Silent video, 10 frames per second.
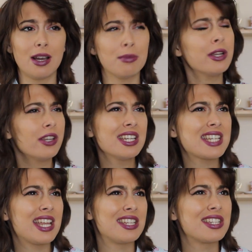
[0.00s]
I'm pretty good
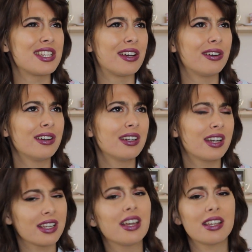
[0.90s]
at tennis though.
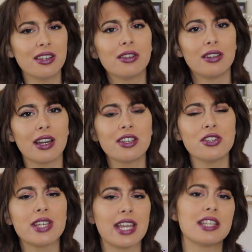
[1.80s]
I can
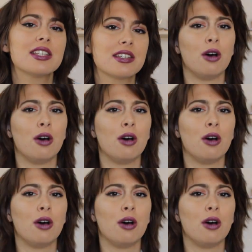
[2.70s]
do tennis.